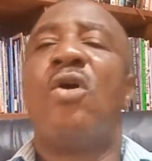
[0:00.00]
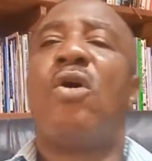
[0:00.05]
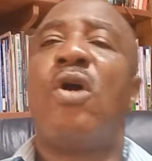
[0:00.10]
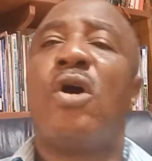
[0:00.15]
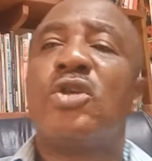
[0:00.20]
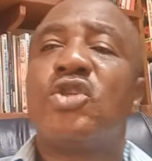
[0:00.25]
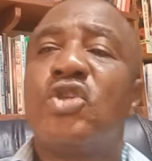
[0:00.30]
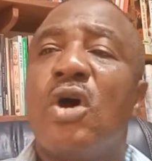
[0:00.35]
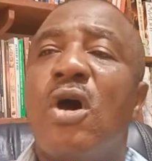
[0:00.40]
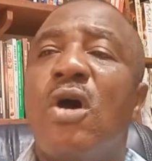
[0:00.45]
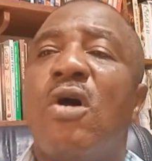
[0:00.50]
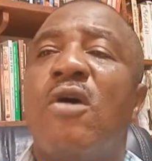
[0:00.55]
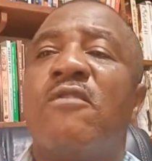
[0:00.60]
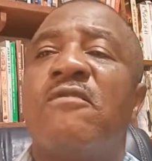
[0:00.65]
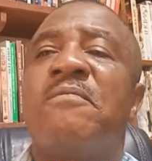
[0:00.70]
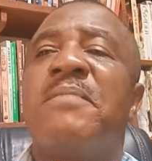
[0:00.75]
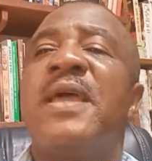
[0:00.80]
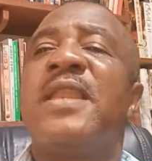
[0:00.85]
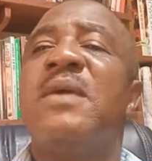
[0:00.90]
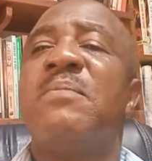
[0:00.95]
author
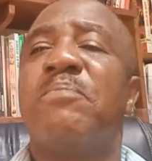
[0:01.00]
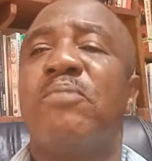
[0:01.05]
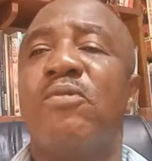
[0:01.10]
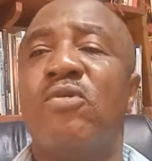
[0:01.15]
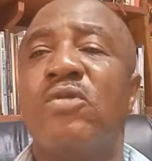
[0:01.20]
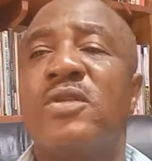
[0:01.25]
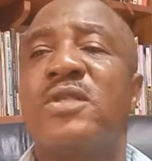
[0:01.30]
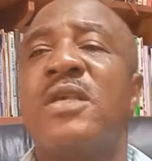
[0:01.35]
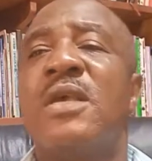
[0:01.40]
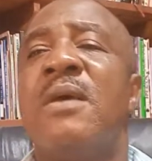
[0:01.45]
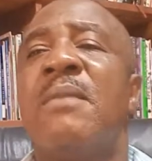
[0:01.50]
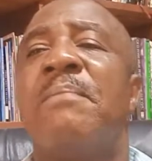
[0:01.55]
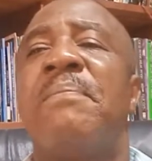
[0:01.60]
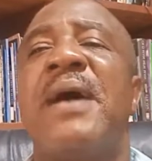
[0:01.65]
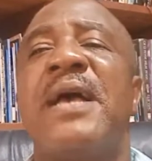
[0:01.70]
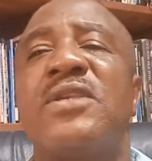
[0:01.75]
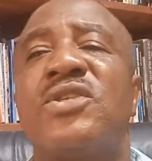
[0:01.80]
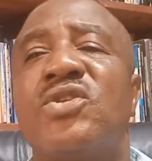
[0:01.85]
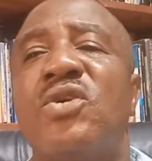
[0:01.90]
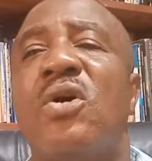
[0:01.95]
of many books,
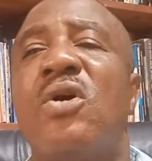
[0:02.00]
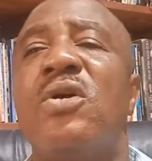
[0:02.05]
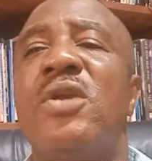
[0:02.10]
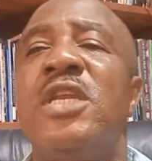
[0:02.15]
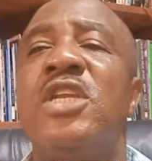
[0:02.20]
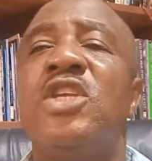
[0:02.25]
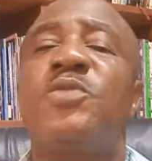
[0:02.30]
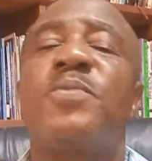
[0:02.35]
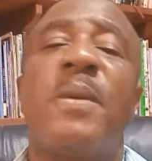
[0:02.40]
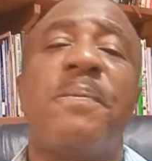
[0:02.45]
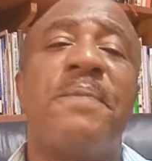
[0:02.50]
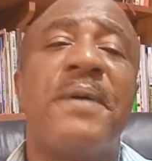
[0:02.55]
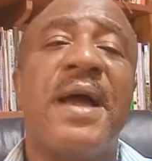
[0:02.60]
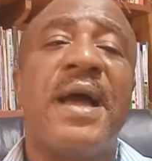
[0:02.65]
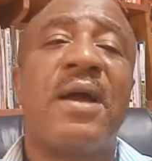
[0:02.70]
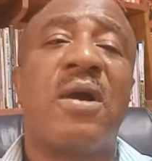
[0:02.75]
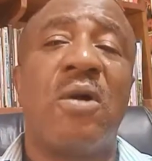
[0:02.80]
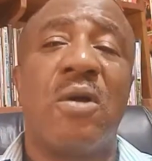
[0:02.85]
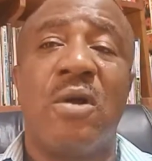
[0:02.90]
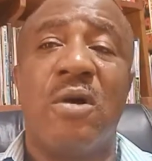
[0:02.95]
pastor,
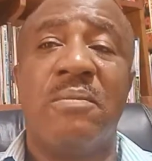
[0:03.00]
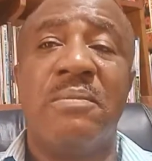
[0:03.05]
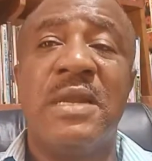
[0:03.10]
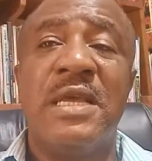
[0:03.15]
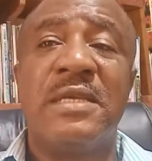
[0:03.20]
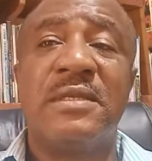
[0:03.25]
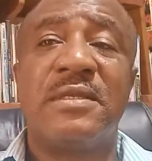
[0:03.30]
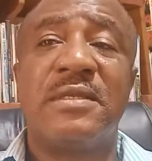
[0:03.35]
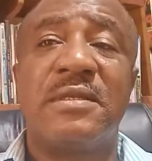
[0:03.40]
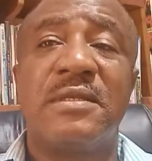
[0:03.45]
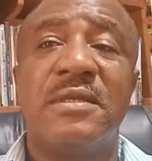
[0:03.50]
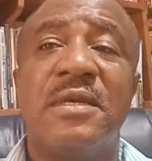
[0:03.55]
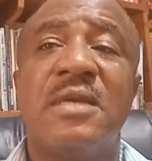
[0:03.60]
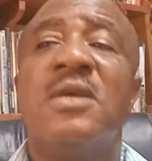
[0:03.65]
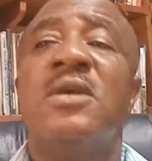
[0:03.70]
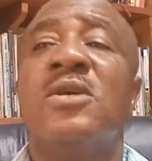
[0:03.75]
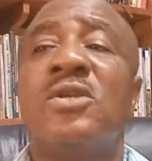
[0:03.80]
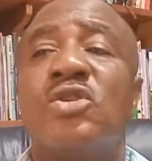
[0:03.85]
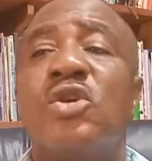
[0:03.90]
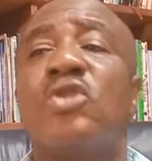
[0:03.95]
newspaper columnist,
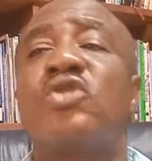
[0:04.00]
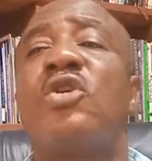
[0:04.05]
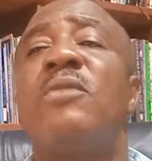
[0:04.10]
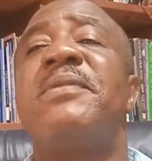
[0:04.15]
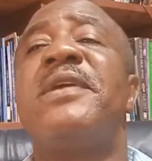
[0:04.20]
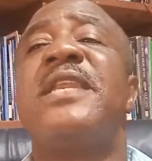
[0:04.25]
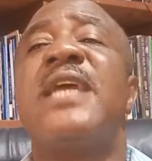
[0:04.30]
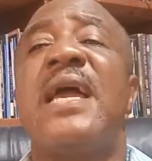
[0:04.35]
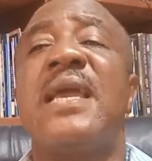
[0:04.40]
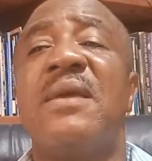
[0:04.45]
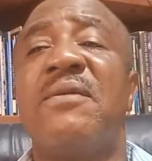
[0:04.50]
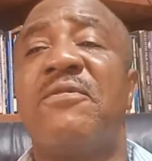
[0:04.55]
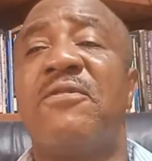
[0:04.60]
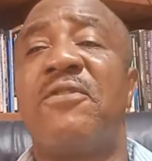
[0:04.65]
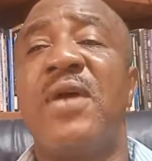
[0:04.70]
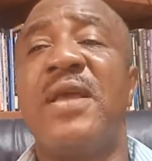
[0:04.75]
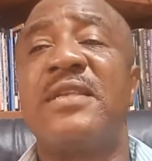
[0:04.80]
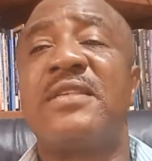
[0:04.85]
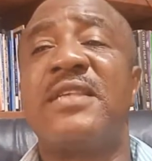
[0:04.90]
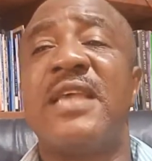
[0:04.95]
social media
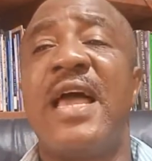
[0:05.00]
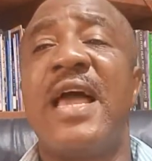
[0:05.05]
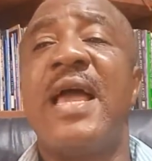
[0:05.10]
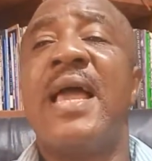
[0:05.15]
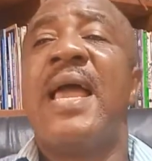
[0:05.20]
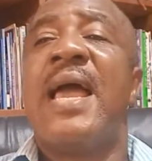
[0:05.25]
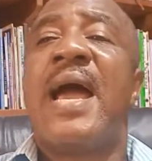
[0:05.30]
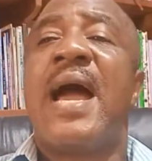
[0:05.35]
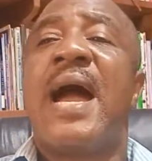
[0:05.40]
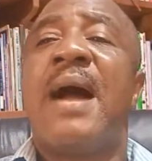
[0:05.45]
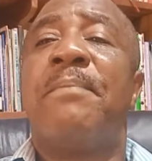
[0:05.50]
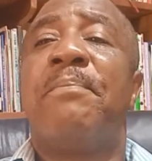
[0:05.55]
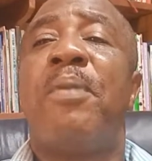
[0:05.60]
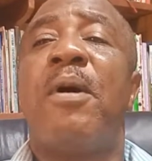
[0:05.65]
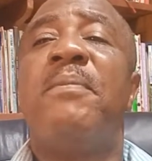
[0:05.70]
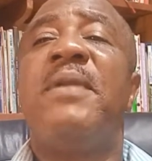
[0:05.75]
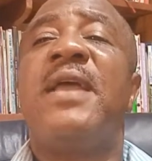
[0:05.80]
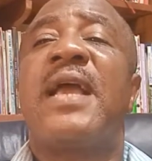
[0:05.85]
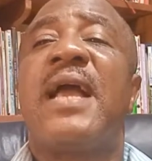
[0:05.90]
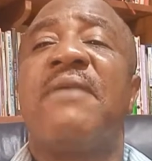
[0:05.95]
influencer, and
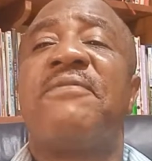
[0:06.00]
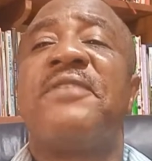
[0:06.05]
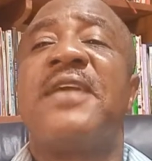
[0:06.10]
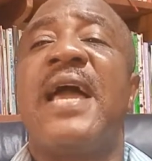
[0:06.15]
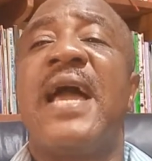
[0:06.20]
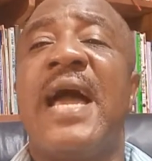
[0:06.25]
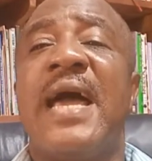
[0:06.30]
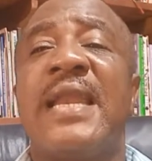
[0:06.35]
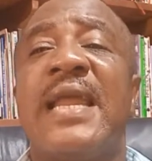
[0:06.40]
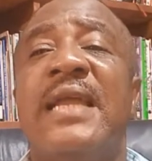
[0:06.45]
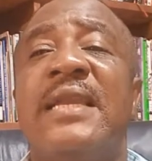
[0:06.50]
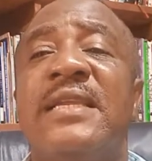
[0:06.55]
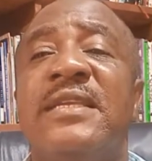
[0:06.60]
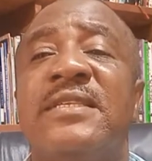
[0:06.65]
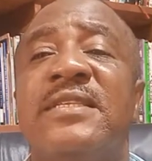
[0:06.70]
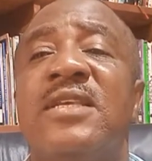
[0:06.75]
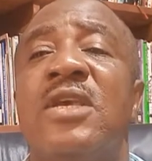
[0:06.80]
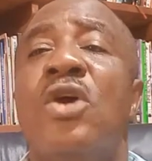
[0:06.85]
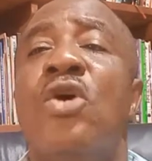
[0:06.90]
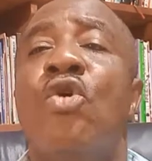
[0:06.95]
public affairs
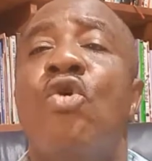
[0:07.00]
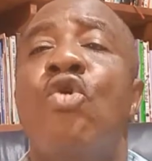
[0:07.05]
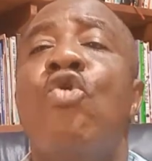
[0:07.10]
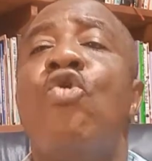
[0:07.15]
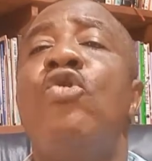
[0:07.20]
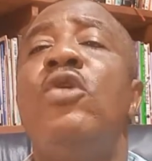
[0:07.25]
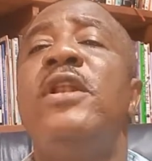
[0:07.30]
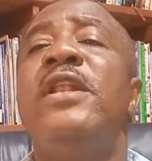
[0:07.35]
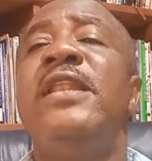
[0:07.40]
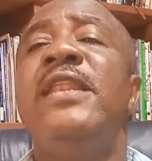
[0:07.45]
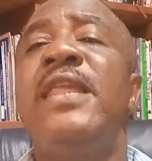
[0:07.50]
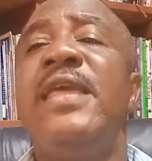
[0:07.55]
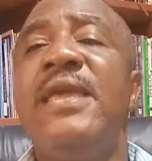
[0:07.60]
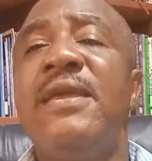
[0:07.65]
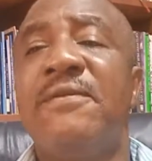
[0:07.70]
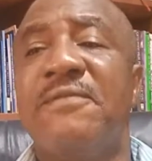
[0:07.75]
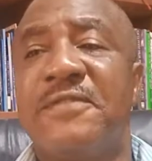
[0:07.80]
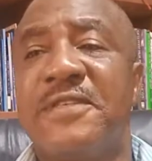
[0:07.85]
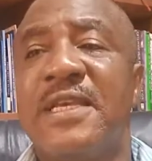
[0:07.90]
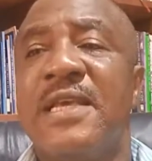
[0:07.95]
analyst, who
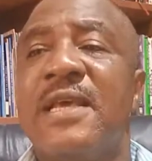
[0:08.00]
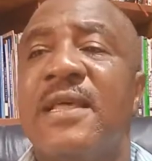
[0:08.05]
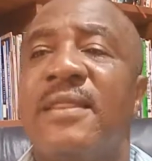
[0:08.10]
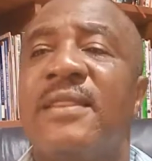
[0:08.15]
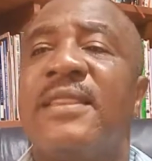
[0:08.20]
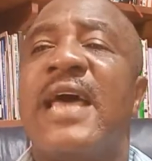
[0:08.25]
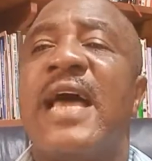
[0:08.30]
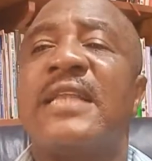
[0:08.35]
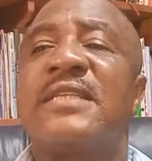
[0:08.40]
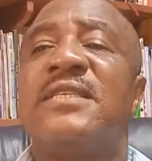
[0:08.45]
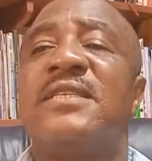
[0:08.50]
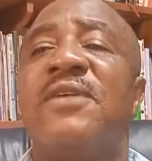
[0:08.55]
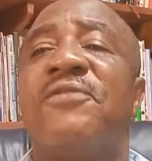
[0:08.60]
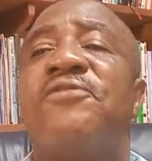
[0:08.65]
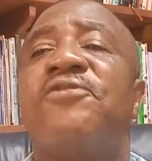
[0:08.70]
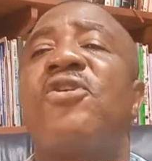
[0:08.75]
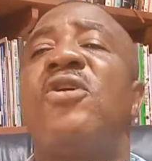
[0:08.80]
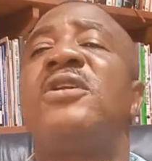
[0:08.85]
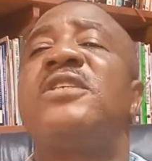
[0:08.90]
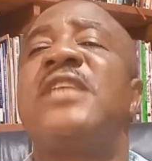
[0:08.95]
lived that the
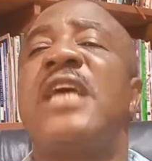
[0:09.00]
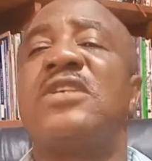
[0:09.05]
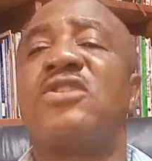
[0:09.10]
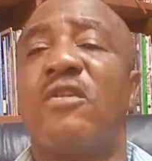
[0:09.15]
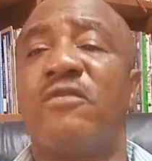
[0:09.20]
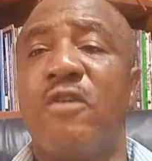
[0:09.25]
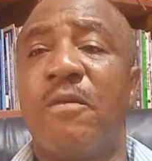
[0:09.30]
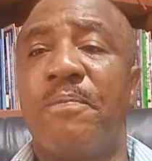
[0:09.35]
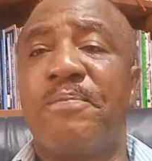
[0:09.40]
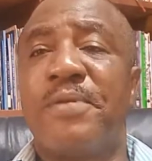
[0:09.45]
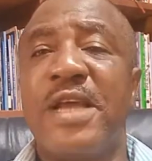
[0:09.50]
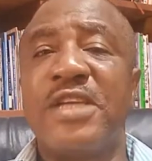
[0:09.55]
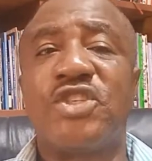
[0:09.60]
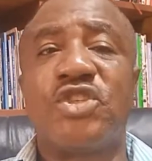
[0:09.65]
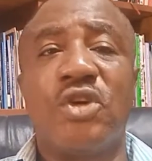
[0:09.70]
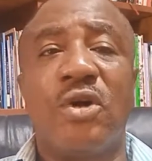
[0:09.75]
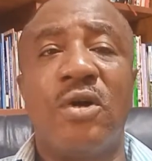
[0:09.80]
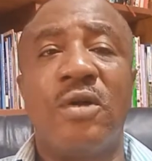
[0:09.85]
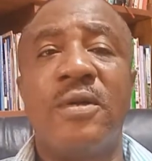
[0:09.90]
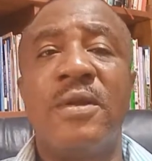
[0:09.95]
frontiers of
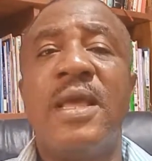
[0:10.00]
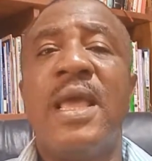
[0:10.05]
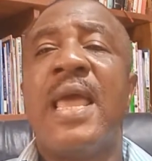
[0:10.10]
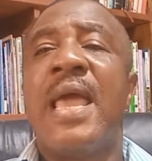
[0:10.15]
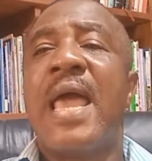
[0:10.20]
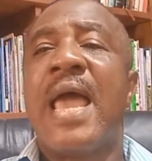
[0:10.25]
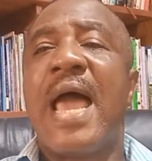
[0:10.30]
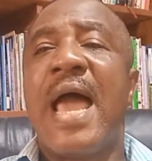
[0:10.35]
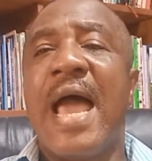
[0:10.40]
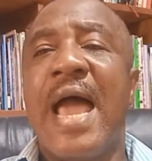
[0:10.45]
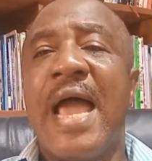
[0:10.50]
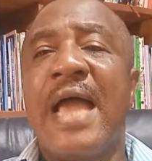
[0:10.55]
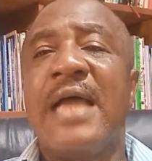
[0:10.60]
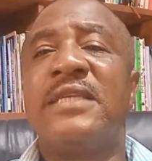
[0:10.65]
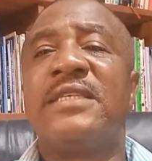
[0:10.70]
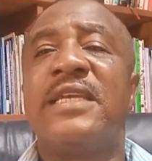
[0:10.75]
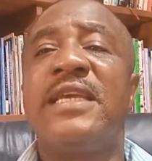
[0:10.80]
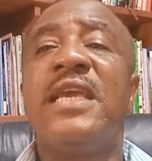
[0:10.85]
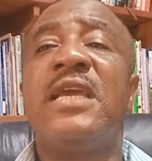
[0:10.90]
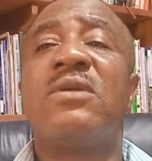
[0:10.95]
oppression
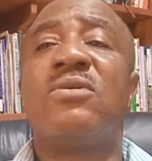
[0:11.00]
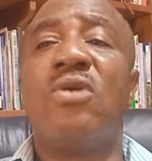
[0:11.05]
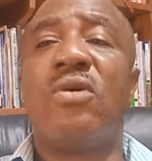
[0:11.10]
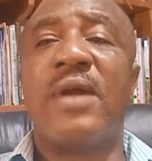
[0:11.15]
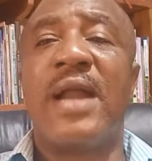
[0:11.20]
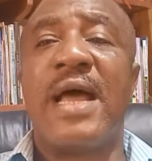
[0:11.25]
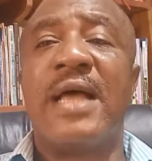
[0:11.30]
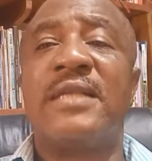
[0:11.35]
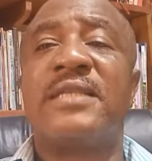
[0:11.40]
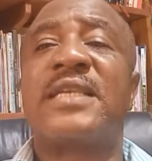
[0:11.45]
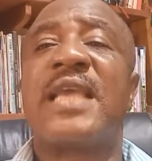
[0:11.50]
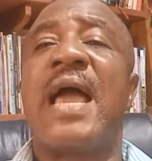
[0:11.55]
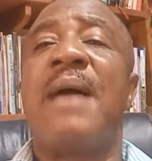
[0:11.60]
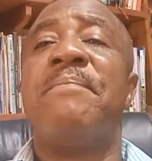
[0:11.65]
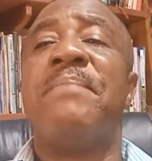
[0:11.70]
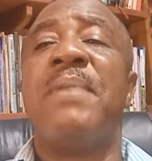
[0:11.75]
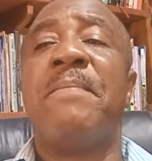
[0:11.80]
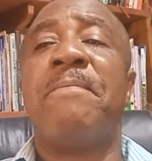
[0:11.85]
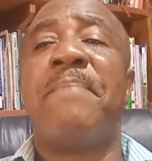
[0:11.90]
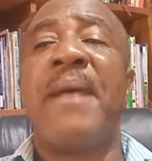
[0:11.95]
and ignorance
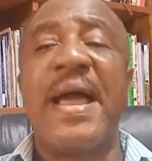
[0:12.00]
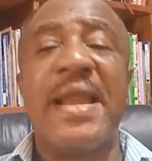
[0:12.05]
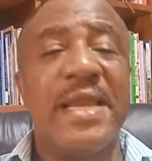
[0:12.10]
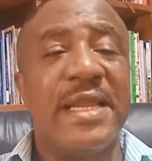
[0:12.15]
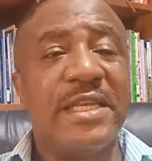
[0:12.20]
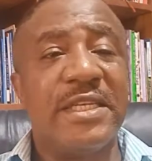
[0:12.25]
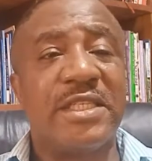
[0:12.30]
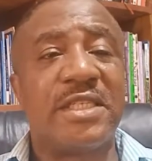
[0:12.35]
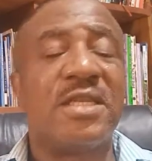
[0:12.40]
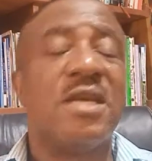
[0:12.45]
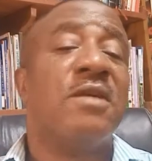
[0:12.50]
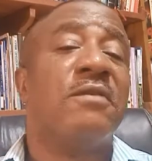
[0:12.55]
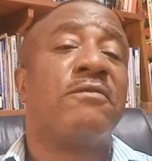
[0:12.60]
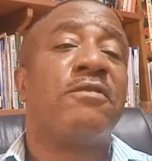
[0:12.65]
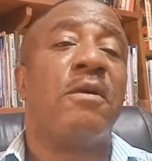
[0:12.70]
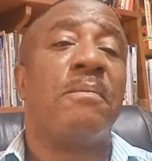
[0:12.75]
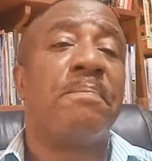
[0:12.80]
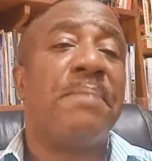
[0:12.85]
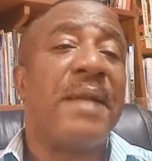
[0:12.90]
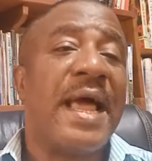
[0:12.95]
can be banished
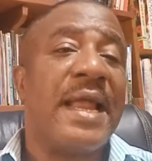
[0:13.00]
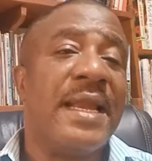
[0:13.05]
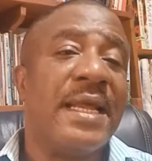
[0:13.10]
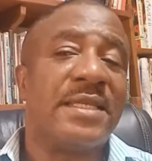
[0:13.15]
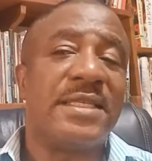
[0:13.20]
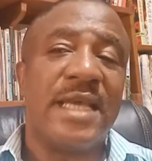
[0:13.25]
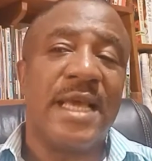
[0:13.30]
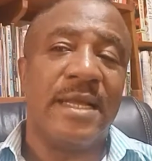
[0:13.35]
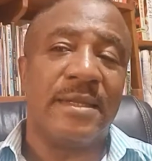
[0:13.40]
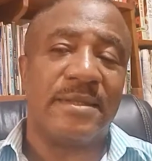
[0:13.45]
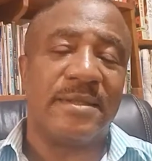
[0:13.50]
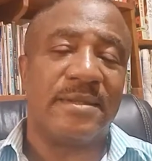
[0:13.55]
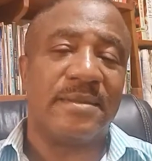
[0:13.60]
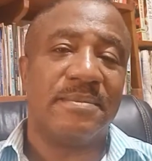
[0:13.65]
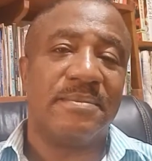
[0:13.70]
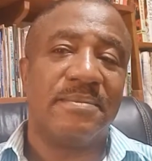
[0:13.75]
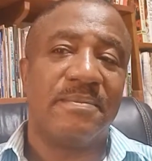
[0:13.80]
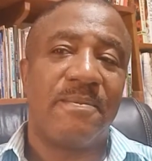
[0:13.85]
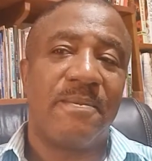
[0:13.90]
from planet Earth.